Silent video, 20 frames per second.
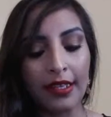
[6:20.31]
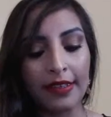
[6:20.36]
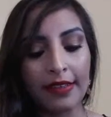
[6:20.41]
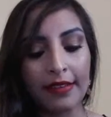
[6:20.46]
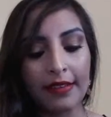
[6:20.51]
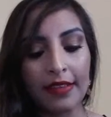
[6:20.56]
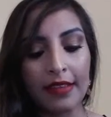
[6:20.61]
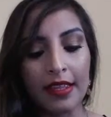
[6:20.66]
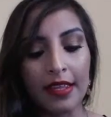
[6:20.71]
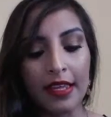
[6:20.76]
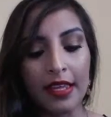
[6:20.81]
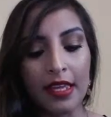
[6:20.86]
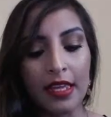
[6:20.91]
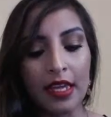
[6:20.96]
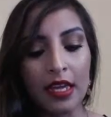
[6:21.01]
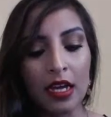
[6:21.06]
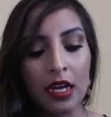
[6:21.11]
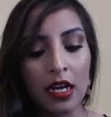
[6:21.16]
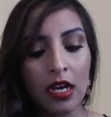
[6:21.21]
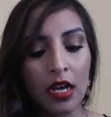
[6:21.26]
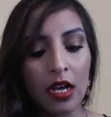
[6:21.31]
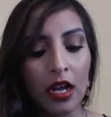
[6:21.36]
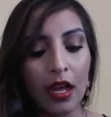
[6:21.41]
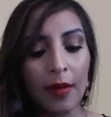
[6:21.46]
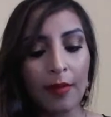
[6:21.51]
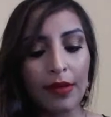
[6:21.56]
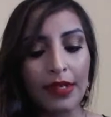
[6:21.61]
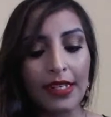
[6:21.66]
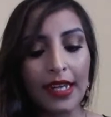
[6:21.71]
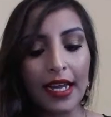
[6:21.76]
It's the
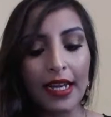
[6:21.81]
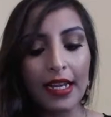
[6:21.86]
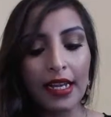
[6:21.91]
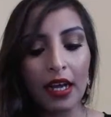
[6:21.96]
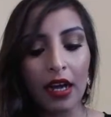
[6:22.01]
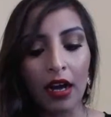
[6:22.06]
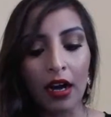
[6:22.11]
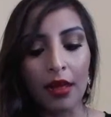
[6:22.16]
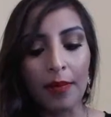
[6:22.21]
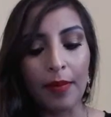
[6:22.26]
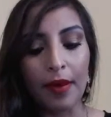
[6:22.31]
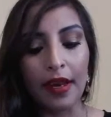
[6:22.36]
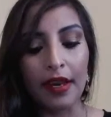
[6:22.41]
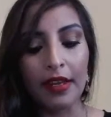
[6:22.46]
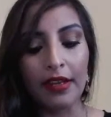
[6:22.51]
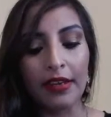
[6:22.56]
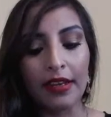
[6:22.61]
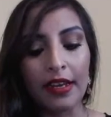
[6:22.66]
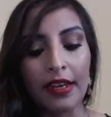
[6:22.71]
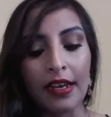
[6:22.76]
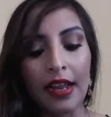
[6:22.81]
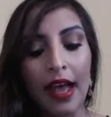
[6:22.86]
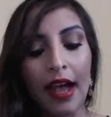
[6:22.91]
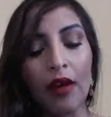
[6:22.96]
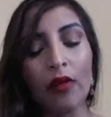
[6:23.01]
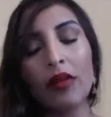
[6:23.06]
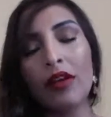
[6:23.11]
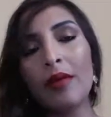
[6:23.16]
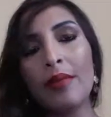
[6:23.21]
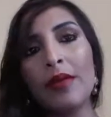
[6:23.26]
Metallic Eye Palette in
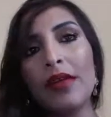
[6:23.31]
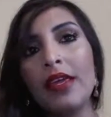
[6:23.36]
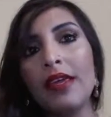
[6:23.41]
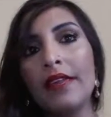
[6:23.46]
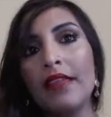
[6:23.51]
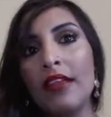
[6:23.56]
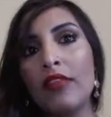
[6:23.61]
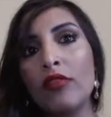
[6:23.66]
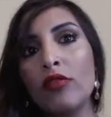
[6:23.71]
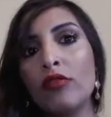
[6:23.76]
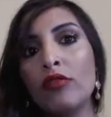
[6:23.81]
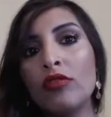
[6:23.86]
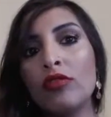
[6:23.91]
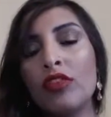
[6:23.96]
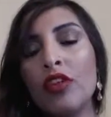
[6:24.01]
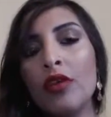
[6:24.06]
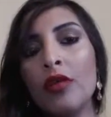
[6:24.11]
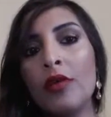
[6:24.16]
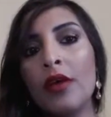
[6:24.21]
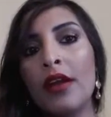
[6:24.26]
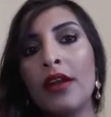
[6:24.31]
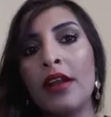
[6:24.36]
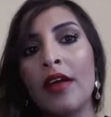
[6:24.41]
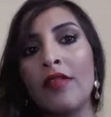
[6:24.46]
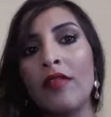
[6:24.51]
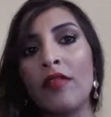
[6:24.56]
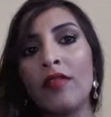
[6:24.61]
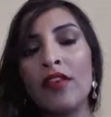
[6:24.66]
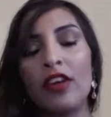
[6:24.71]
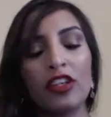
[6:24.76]
Alchemy. There's also
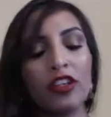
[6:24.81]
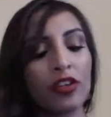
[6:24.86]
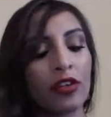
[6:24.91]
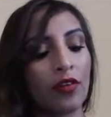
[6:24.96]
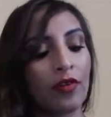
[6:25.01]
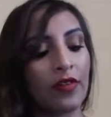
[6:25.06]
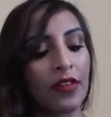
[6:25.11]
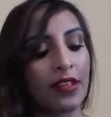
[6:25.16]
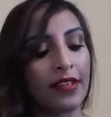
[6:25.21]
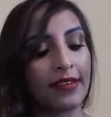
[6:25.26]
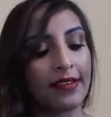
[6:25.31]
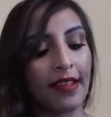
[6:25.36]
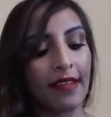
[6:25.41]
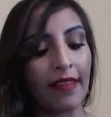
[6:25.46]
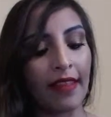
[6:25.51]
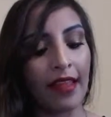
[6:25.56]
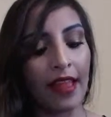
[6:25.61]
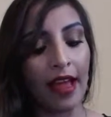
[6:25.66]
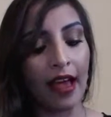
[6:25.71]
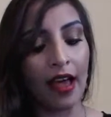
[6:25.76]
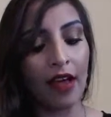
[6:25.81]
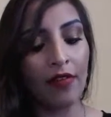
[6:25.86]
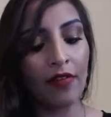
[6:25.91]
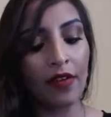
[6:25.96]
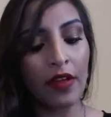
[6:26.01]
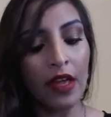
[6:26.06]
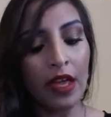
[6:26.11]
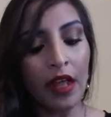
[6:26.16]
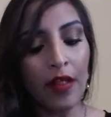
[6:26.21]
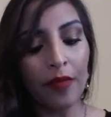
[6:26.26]
another version of this that they
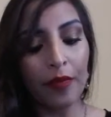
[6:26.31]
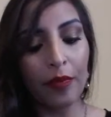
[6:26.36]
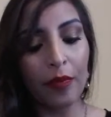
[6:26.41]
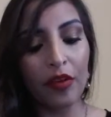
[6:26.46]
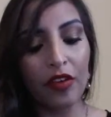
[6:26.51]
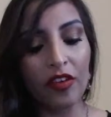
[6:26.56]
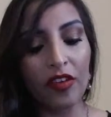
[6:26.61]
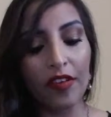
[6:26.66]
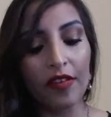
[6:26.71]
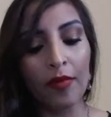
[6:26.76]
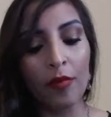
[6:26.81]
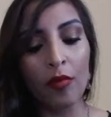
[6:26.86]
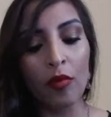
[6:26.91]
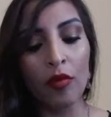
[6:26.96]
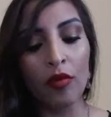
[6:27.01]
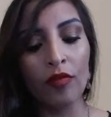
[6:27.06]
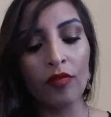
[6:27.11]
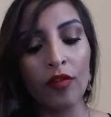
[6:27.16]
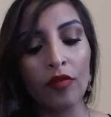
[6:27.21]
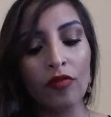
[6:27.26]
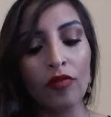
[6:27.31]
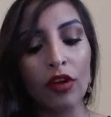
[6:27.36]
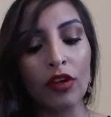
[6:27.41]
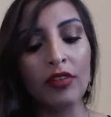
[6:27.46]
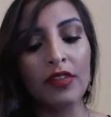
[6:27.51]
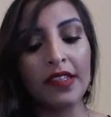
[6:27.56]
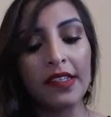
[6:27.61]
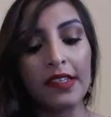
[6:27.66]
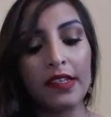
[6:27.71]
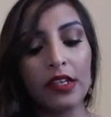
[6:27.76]
have, which is more of a
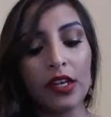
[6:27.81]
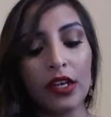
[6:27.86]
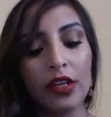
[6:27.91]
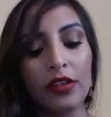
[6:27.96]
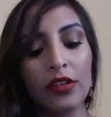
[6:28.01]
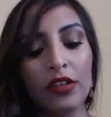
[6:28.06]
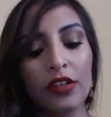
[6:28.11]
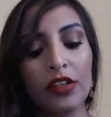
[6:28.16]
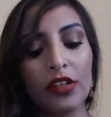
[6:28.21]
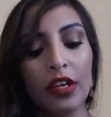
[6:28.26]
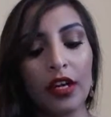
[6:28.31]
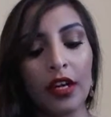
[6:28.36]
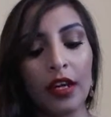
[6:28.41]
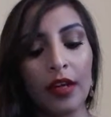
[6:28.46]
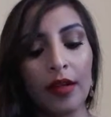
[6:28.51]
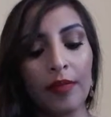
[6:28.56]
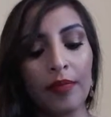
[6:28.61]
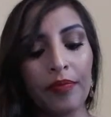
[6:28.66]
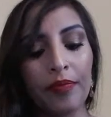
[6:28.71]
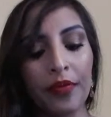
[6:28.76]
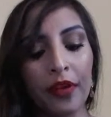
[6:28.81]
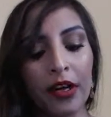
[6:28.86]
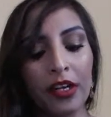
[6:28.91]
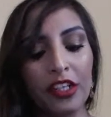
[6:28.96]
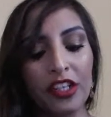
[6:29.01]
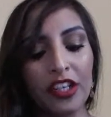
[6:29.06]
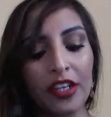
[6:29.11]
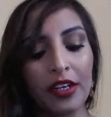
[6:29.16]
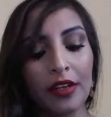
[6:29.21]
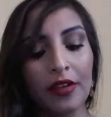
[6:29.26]
rosy toned
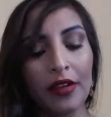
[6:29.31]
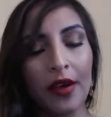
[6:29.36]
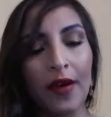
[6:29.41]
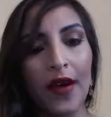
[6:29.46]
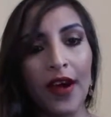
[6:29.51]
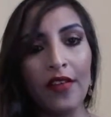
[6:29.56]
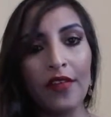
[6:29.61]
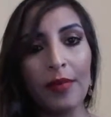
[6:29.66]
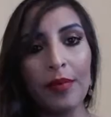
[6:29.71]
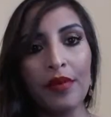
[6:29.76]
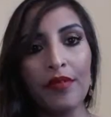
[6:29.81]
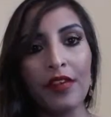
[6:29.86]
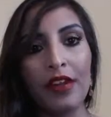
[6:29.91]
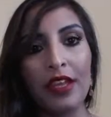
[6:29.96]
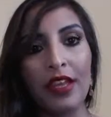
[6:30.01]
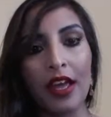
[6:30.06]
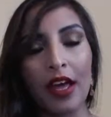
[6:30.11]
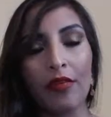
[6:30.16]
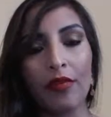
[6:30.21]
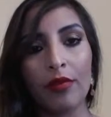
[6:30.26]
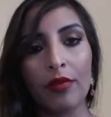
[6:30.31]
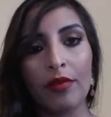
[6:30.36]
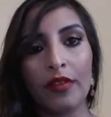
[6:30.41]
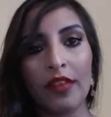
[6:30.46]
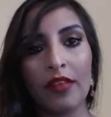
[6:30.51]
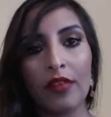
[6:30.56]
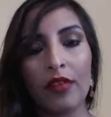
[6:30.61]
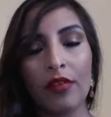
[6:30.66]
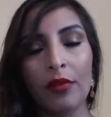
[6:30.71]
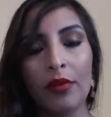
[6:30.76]
eyeshadow. Now I have to be really careful with
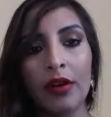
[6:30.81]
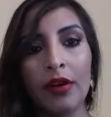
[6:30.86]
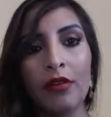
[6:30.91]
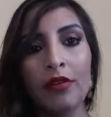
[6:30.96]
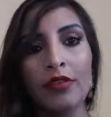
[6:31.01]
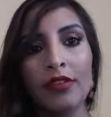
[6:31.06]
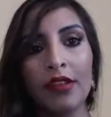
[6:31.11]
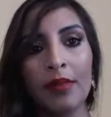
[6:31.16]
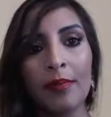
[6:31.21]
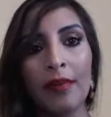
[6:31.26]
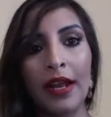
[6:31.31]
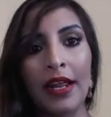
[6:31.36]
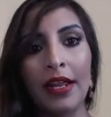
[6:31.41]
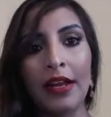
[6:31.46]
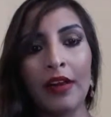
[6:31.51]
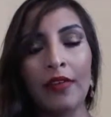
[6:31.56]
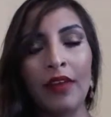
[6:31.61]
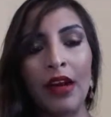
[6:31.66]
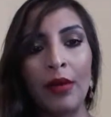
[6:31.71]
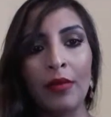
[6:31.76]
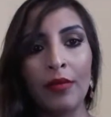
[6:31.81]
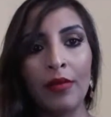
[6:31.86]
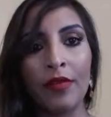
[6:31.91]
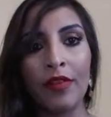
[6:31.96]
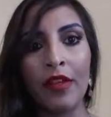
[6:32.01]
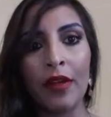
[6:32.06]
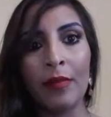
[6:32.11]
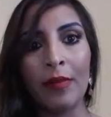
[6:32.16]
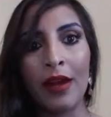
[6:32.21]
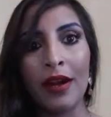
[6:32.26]
this, because when I was playing around
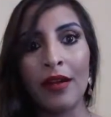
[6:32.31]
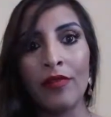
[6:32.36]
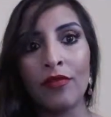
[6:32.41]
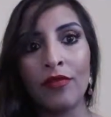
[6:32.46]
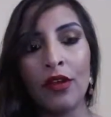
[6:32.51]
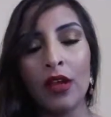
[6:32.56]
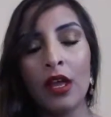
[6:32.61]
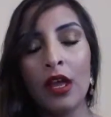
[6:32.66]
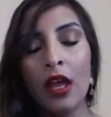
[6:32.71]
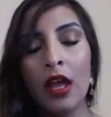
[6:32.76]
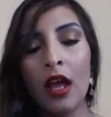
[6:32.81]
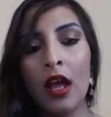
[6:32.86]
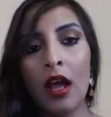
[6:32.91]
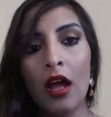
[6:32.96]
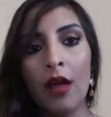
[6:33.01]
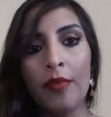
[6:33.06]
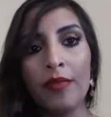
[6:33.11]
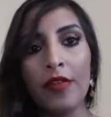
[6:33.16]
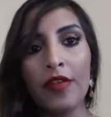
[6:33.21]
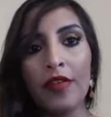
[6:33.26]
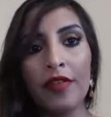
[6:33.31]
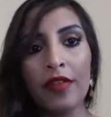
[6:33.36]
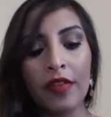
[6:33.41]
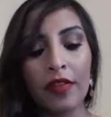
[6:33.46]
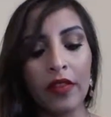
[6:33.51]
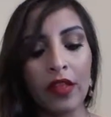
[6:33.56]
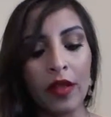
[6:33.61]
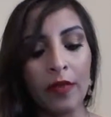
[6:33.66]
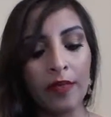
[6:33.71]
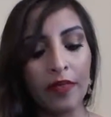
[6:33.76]
with them and I'm
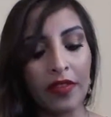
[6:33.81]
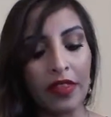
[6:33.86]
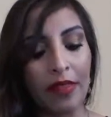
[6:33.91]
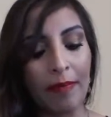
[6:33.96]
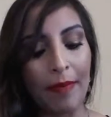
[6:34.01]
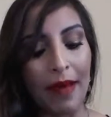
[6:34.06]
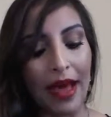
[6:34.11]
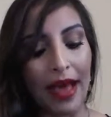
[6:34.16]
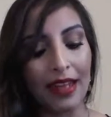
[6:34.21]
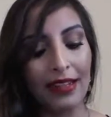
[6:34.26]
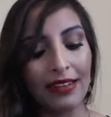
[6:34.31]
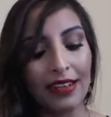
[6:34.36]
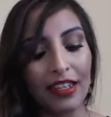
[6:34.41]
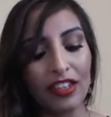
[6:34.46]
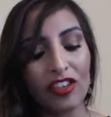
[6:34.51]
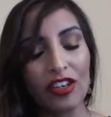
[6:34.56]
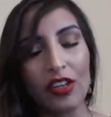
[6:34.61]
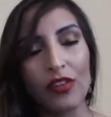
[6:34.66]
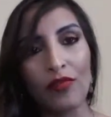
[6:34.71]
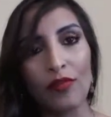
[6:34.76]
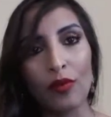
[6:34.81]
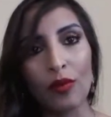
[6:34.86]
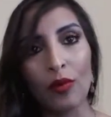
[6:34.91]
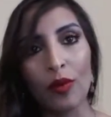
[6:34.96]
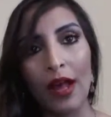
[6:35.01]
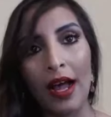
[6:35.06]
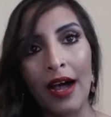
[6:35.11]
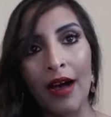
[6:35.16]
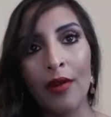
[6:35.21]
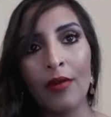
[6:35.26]
using them, the pans actually
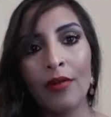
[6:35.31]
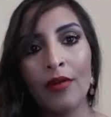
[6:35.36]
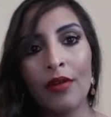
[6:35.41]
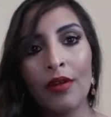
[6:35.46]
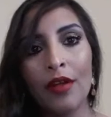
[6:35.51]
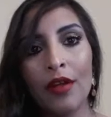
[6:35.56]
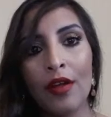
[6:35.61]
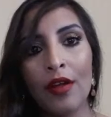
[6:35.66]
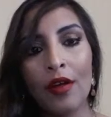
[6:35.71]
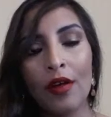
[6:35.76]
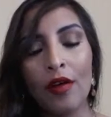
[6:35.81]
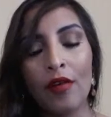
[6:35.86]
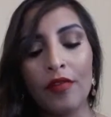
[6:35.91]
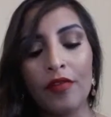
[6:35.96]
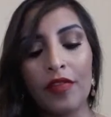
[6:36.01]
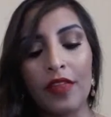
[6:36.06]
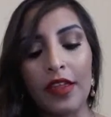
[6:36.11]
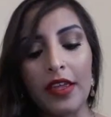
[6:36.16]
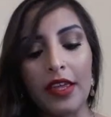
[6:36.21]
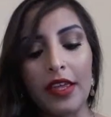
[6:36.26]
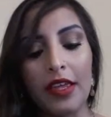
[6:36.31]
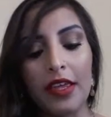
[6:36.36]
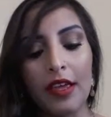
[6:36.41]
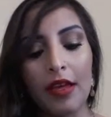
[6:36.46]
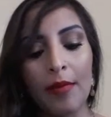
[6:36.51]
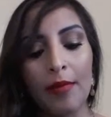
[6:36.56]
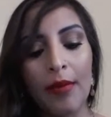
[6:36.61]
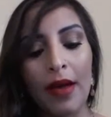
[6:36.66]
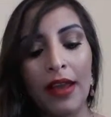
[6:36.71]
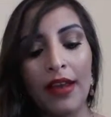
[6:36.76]
fall out of the
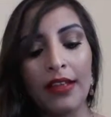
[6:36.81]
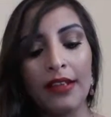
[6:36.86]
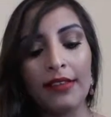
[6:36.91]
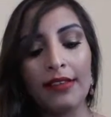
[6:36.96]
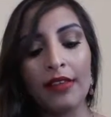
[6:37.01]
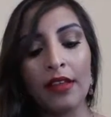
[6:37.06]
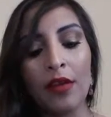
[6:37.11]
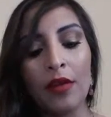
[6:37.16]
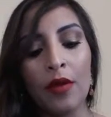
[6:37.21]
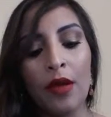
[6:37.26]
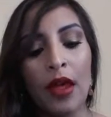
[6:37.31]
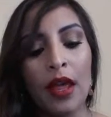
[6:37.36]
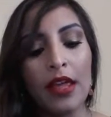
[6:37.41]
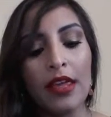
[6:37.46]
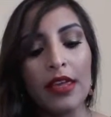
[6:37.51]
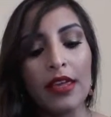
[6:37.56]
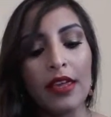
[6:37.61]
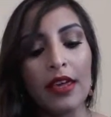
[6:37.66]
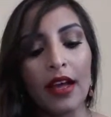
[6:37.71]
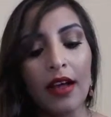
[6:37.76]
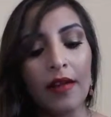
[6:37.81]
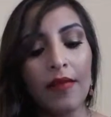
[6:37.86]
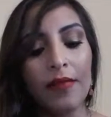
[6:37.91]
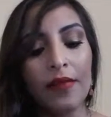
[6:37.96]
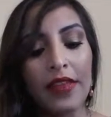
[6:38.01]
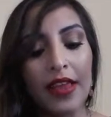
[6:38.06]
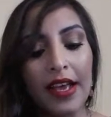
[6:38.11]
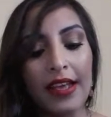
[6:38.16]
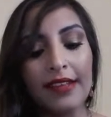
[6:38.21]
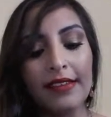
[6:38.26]
palette. So
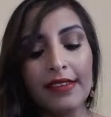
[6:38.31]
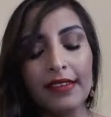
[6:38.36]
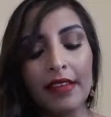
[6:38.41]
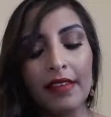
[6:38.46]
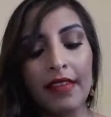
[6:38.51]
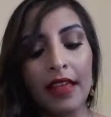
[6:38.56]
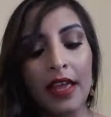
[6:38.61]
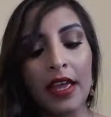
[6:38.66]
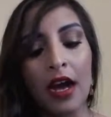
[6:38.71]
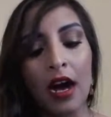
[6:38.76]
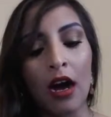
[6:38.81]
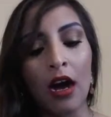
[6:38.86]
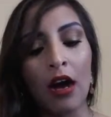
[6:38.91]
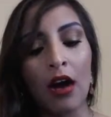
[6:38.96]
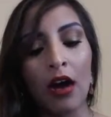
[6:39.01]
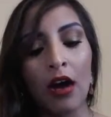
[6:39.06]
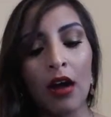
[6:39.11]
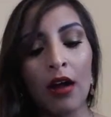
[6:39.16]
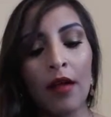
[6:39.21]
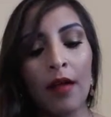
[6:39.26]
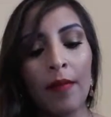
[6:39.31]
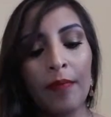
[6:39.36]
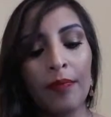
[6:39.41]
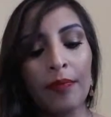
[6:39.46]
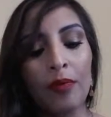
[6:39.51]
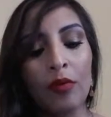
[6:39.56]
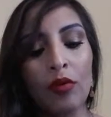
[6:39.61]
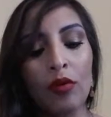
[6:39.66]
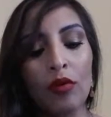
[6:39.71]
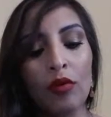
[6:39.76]
yes, they are
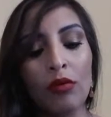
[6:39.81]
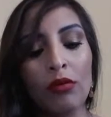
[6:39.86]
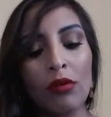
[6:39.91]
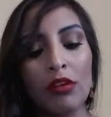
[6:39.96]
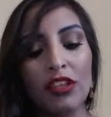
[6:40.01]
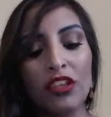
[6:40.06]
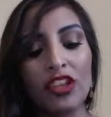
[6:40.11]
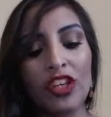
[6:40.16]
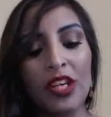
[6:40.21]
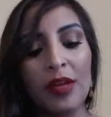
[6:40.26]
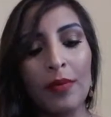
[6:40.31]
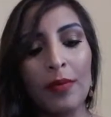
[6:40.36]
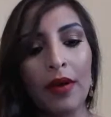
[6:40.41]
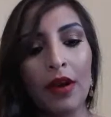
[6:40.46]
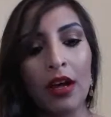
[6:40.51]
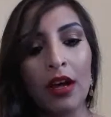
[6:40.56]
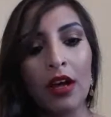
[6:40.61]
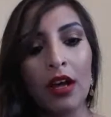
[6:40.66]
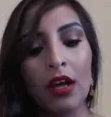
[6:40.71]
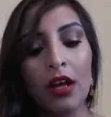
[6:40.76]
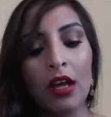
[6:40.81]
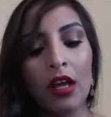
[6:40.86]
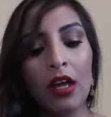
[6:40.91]
more cheaper